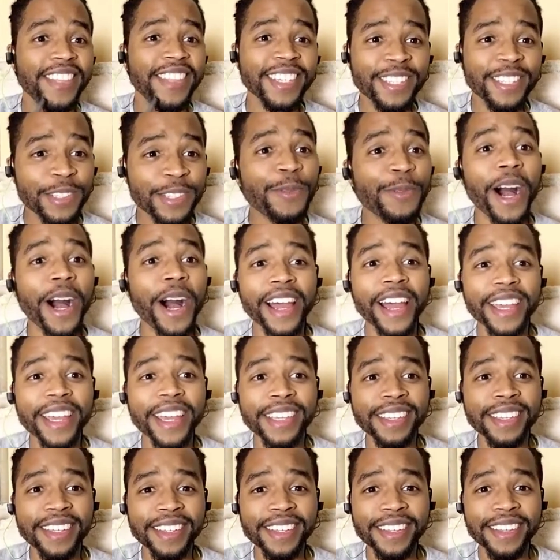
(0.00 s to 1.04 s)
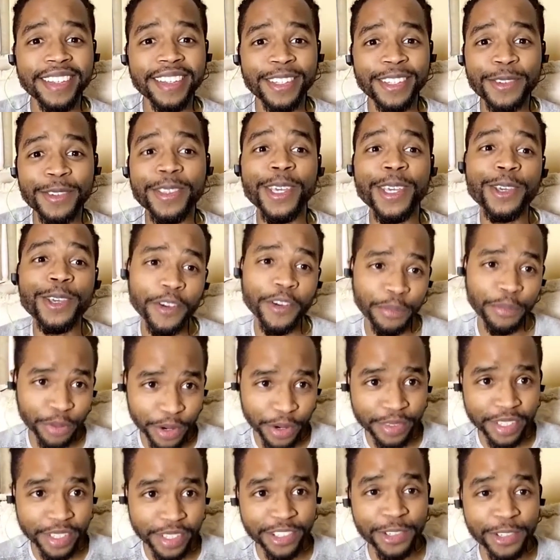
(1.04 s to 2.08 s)
this is why you think you have
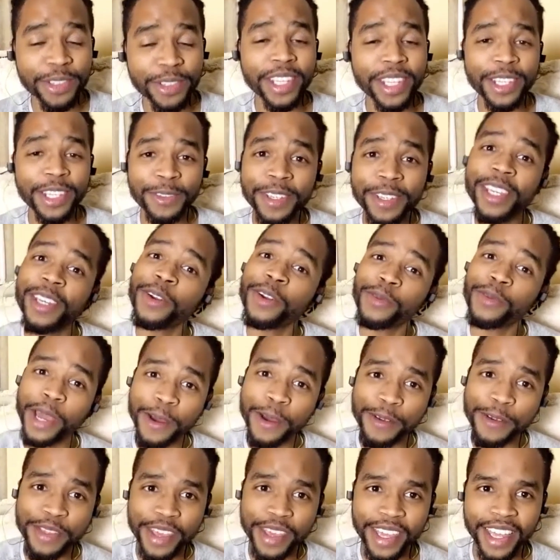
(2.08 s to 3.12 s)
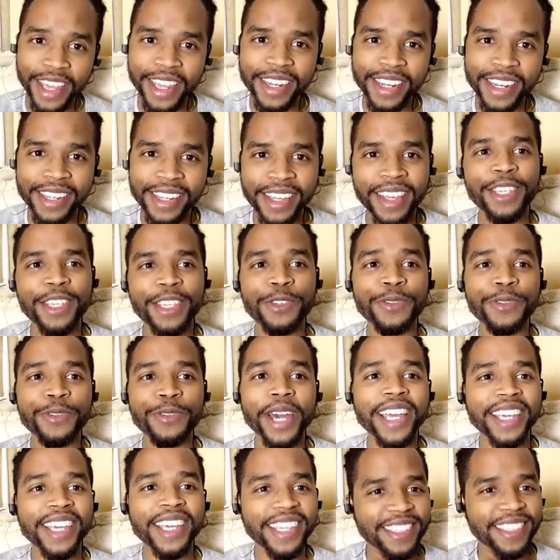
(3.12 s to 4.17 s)
privilege. You think you can get away with it, and you
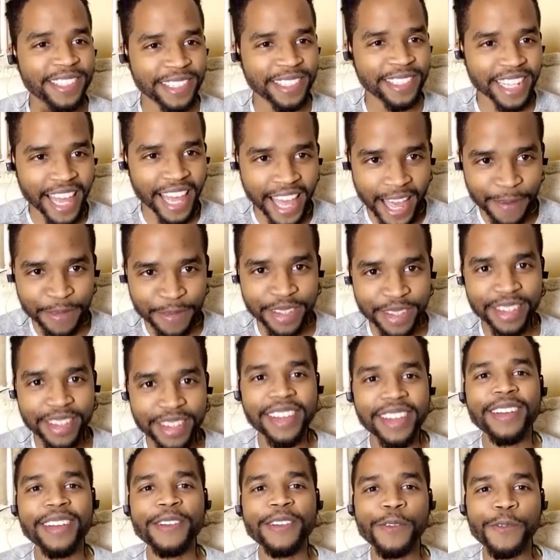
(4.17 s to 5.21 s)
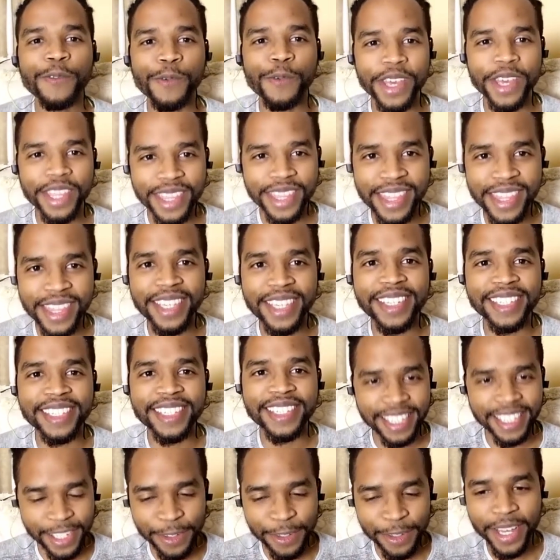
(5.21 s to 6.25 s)
got to get slapped with these
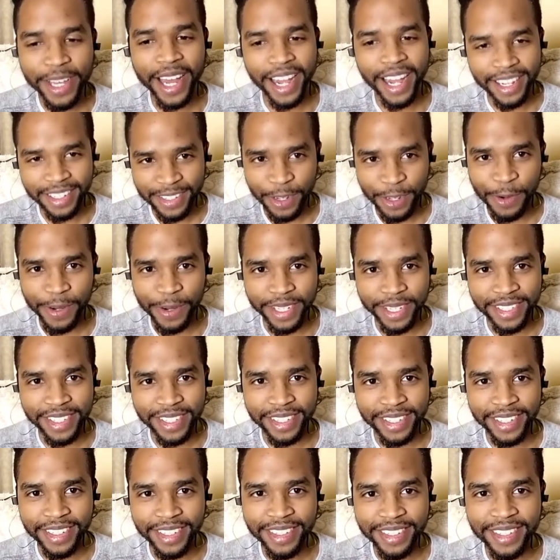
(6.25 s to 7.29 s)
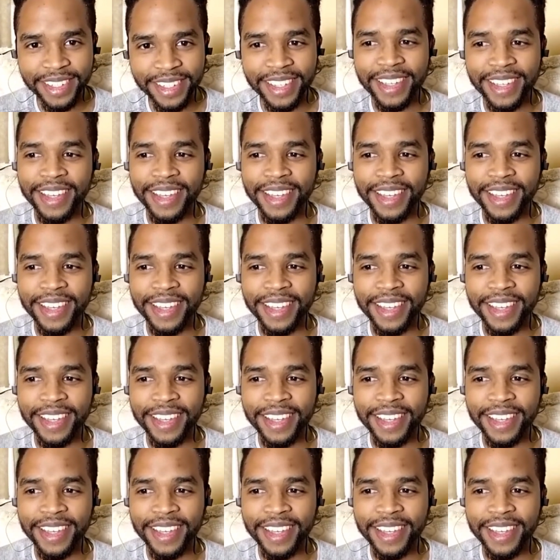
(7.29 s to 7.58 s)
legal consequences.